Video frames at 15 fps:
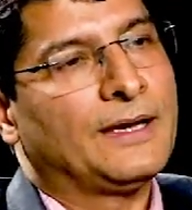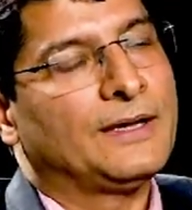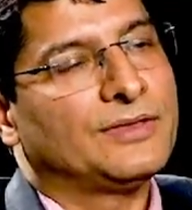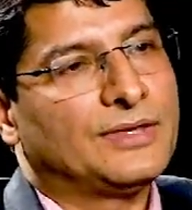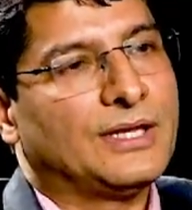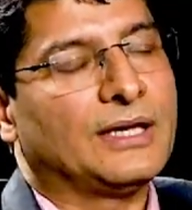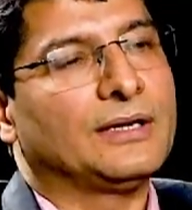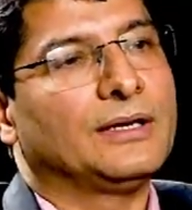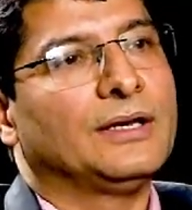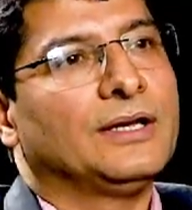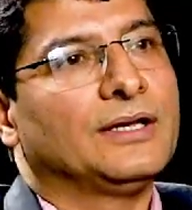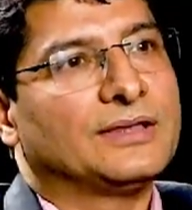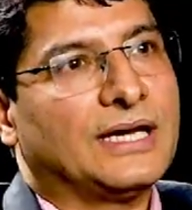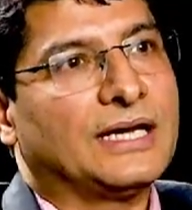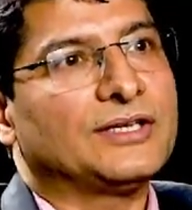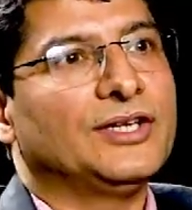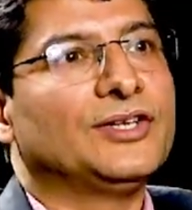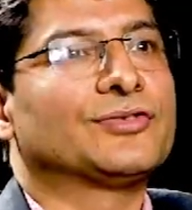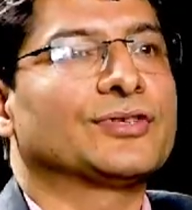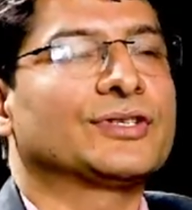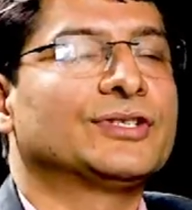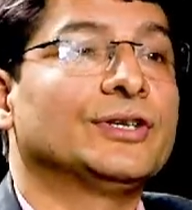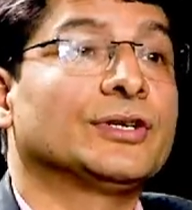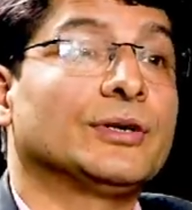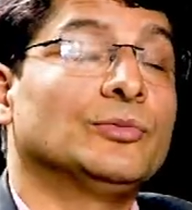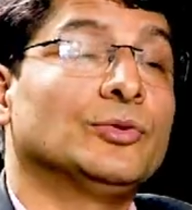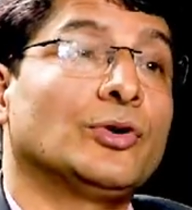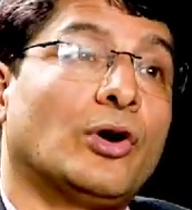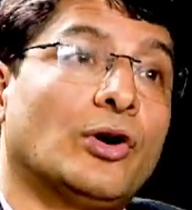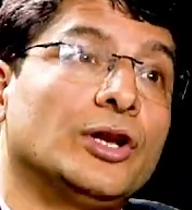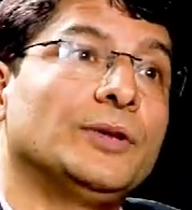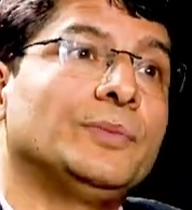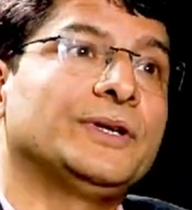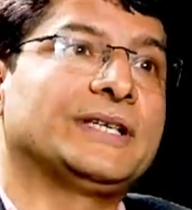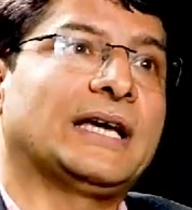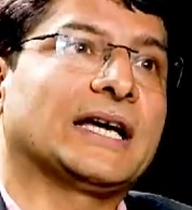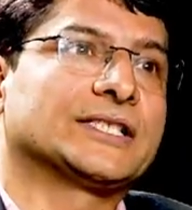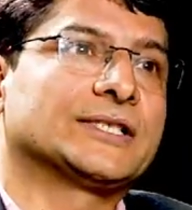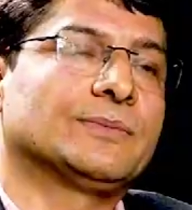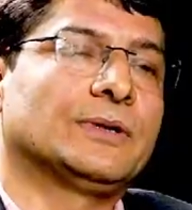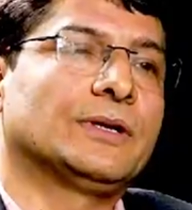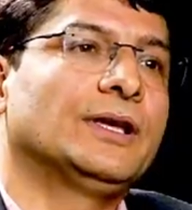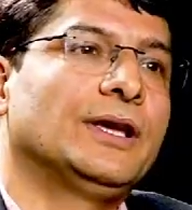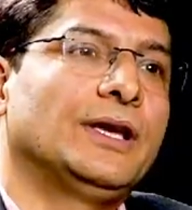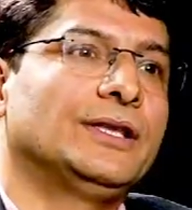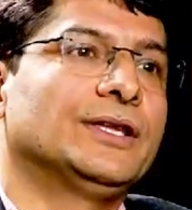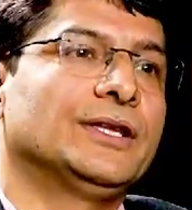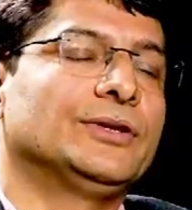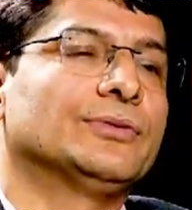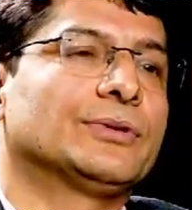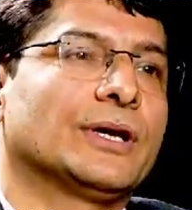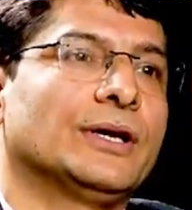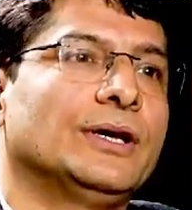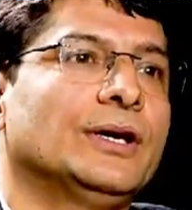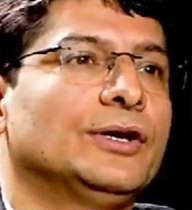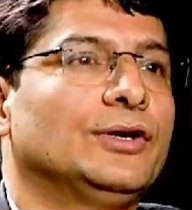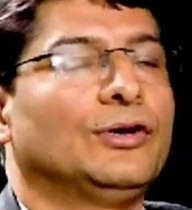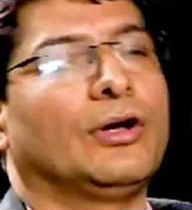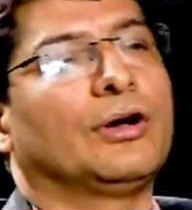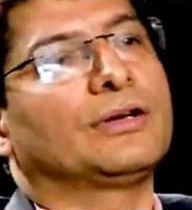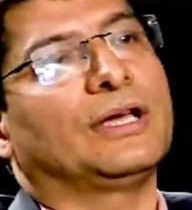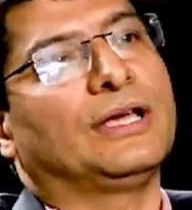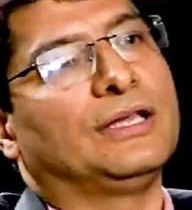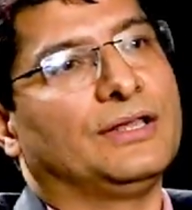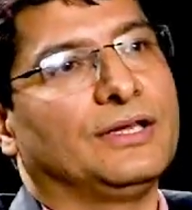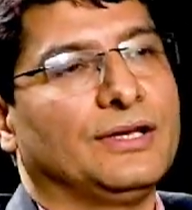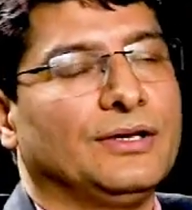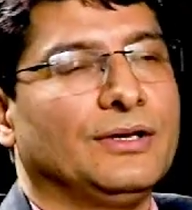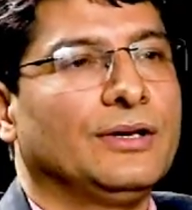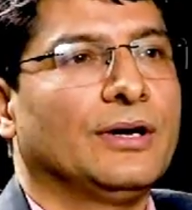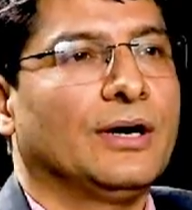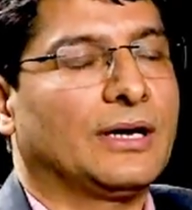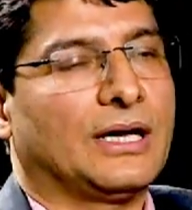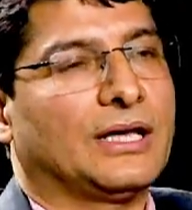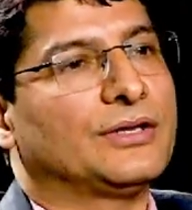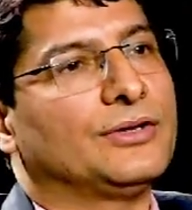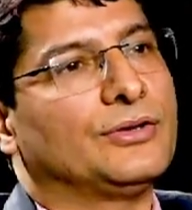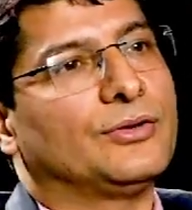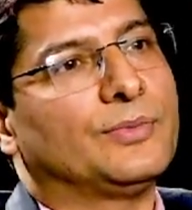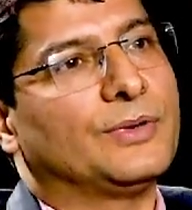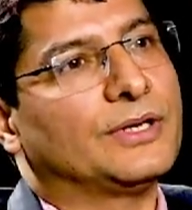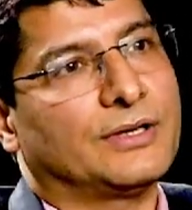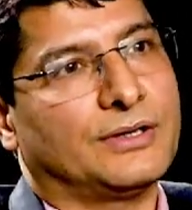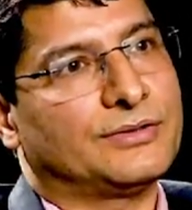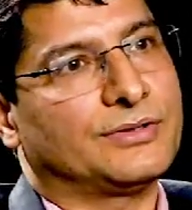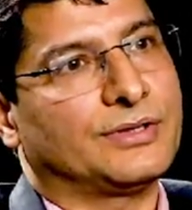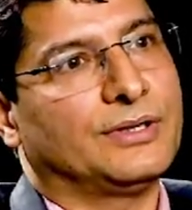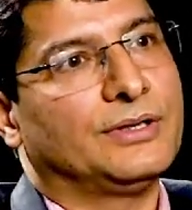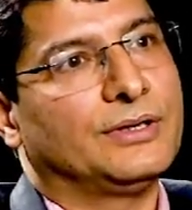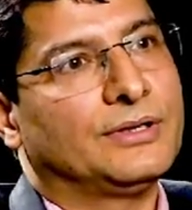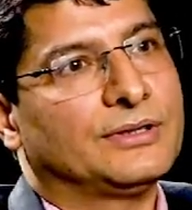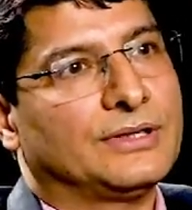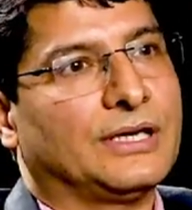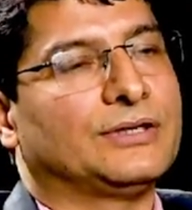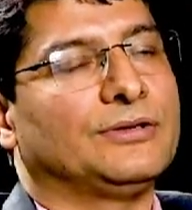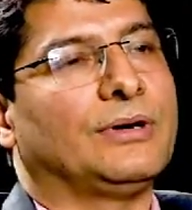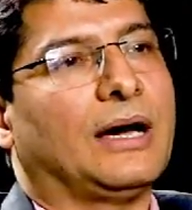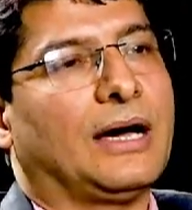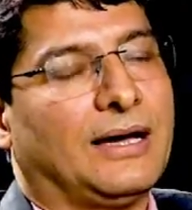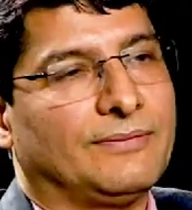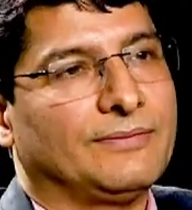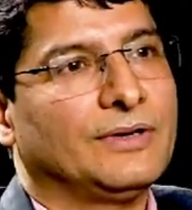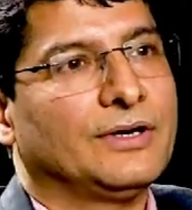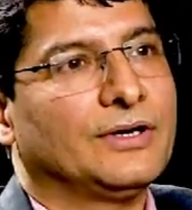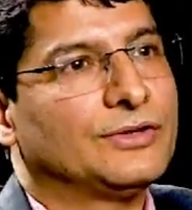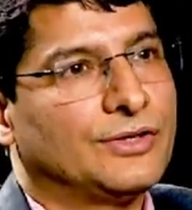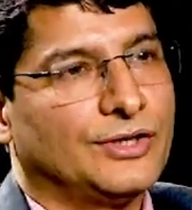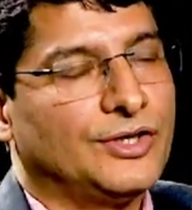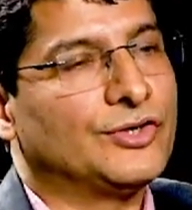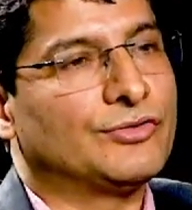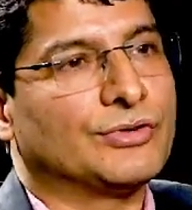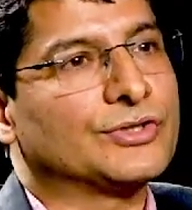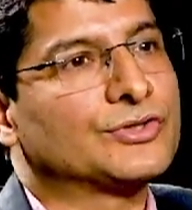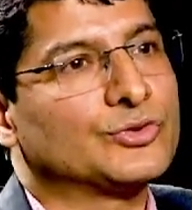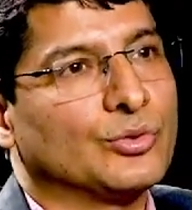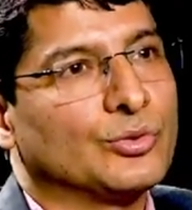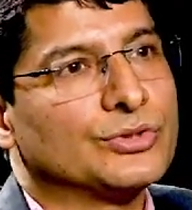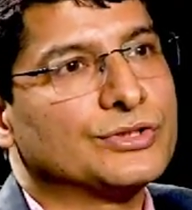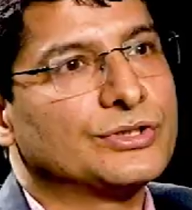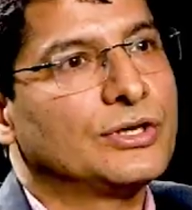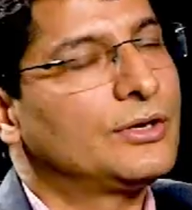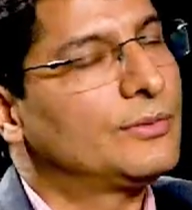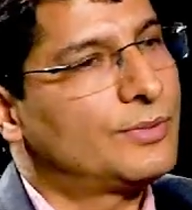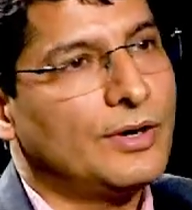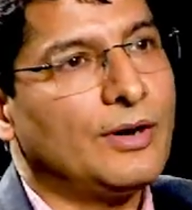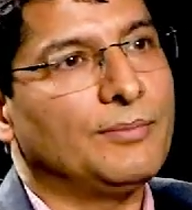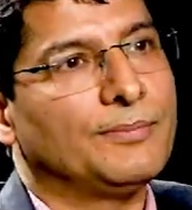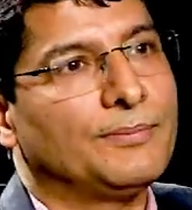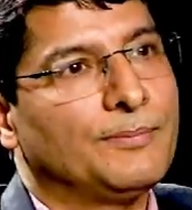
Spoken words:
then that interest income would only be taxable in the UK, not in the another European country that you have the interest source from.